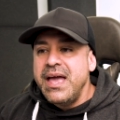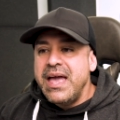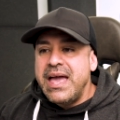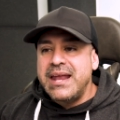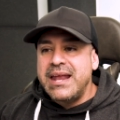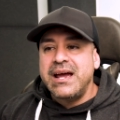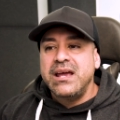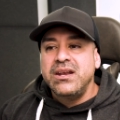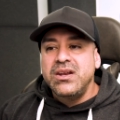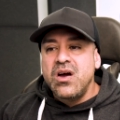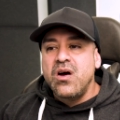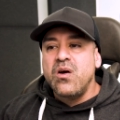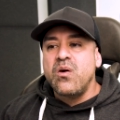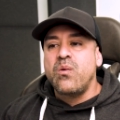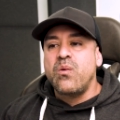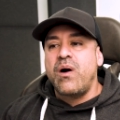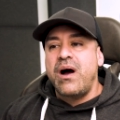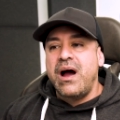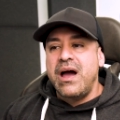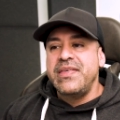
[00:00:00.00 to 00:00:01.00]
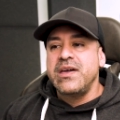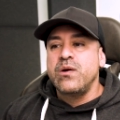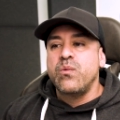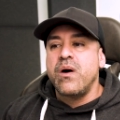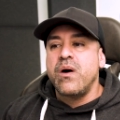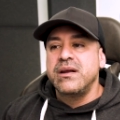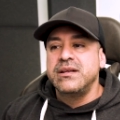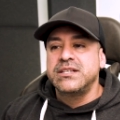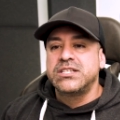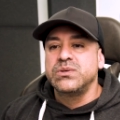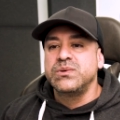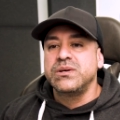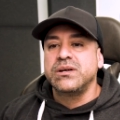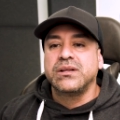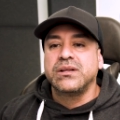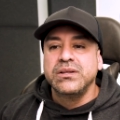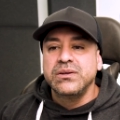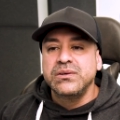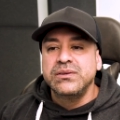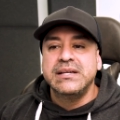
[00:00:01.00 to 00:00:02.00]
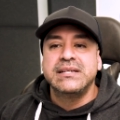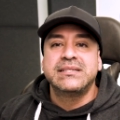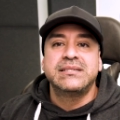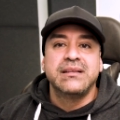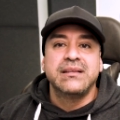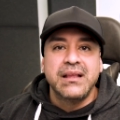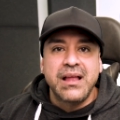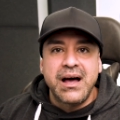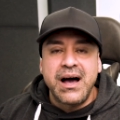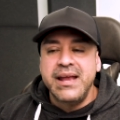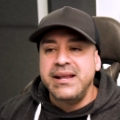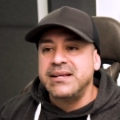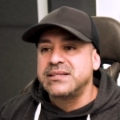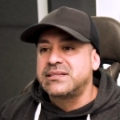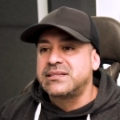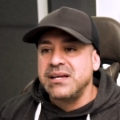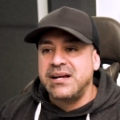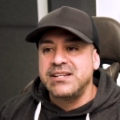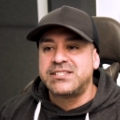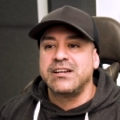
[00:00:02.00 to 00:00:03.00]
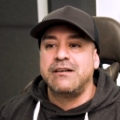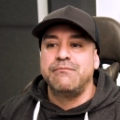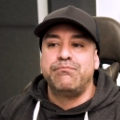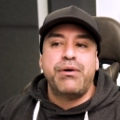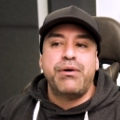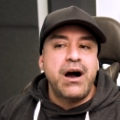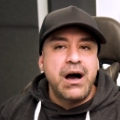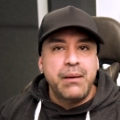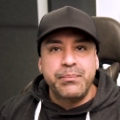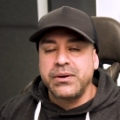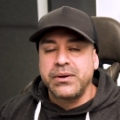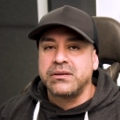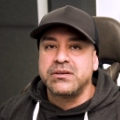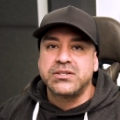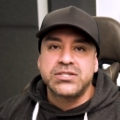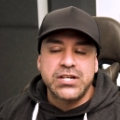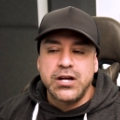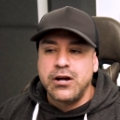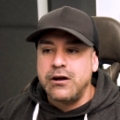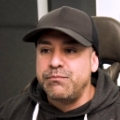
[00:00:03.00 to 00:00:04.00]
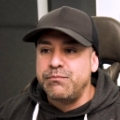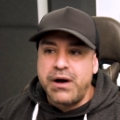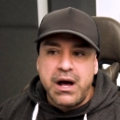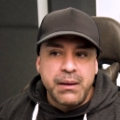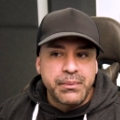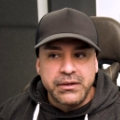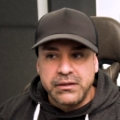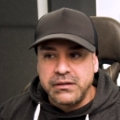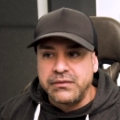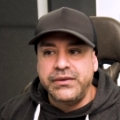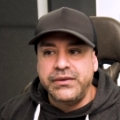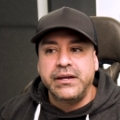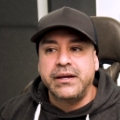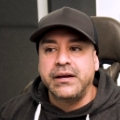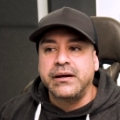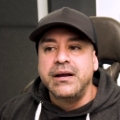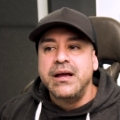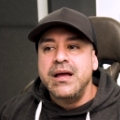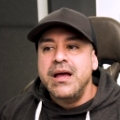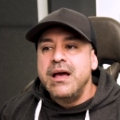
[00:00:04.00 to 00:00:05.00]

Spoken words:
And I know why they wanted to include this in the line. It's such a popular show, popular figure,